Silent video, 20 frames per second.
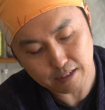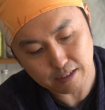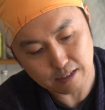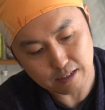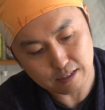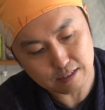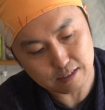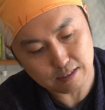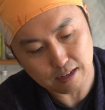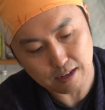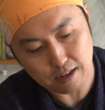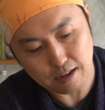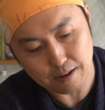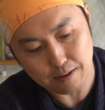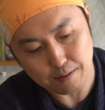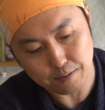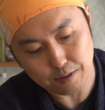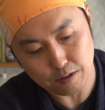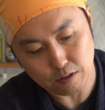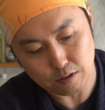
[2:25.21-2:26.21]
It's,
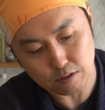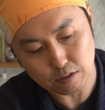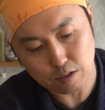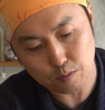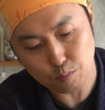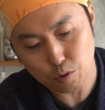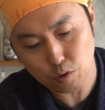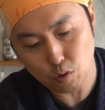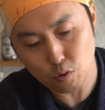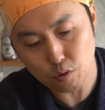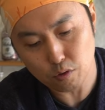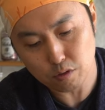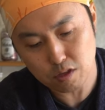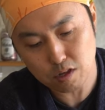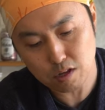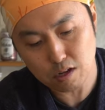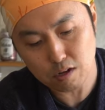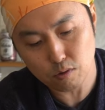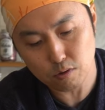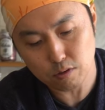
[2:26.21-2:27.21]
uh, you know, typical
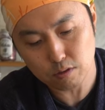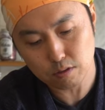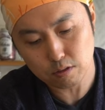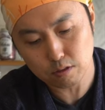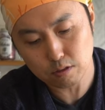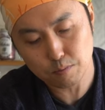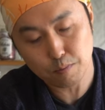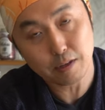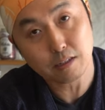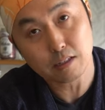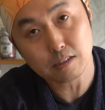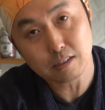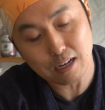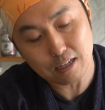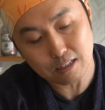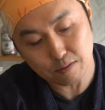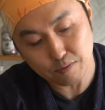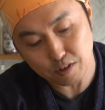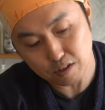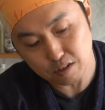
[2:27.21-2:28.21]
chicken oyster is about the
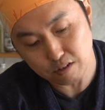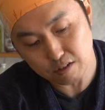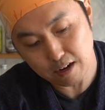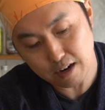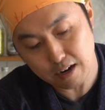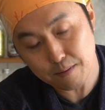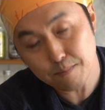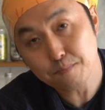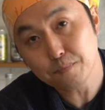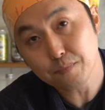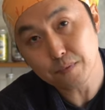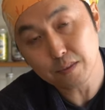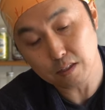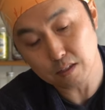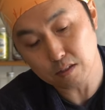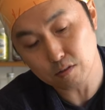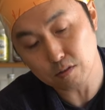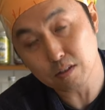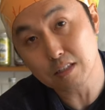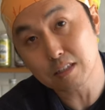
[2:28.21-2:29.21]
size of a grape.
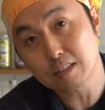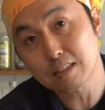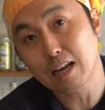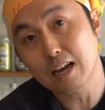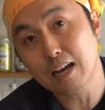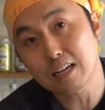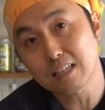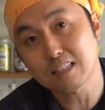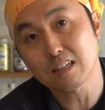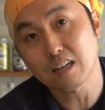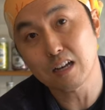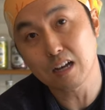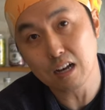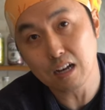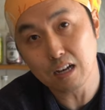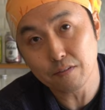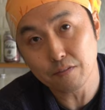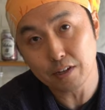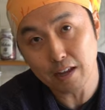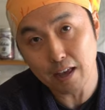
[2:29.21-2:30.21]
This one's the size
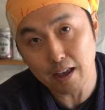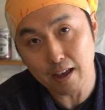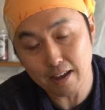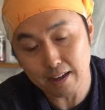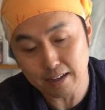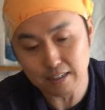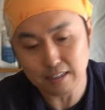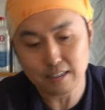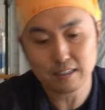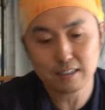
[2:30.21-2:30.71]
of an egg.